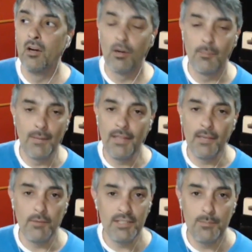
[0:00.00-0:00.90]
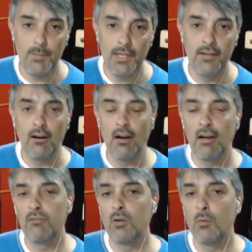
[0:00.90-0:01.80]
or maybe they would spin it
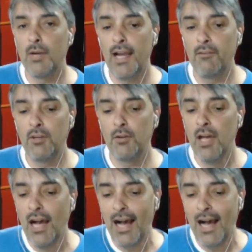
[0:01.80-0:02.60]
off or what have you.